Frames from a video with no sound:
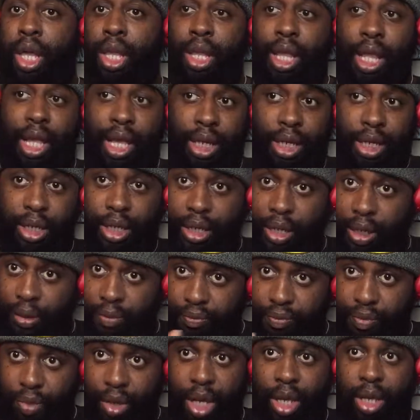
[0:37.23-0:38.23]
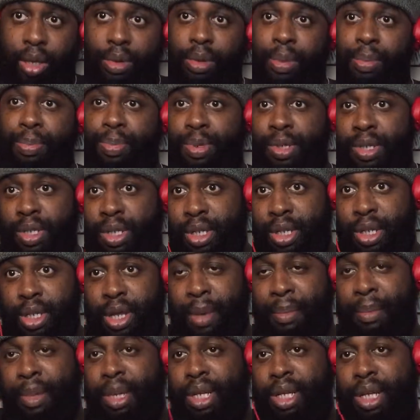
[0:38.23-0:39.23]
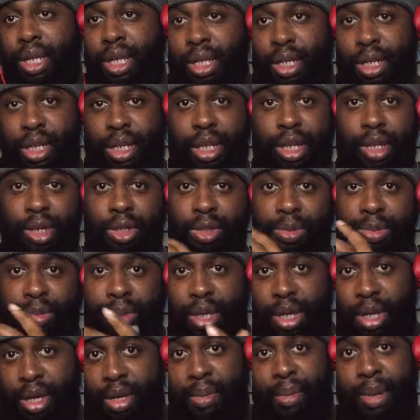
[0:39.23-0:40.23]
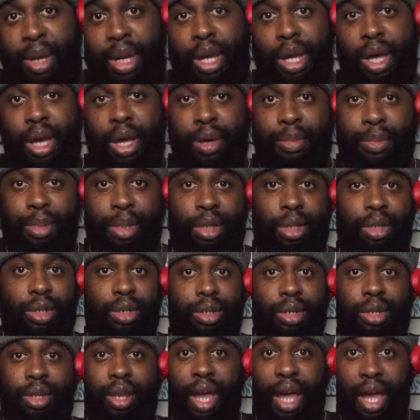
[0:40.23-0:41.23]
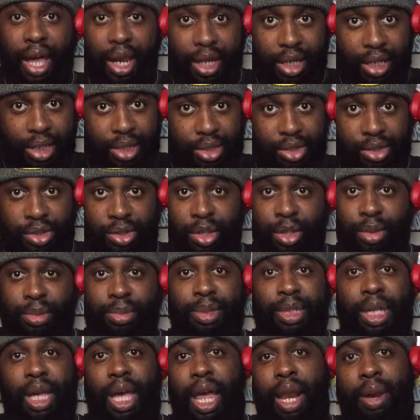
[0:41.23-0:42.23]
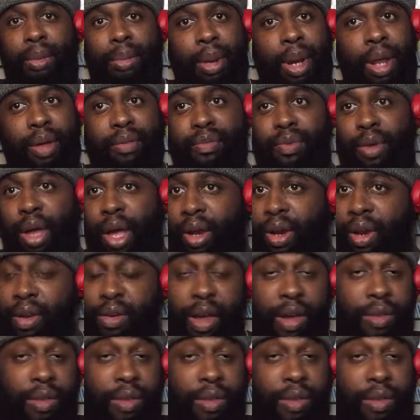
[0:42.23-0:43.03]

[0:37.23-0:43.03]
That, it goes beyond my comic knowledge, you know what I'm saying?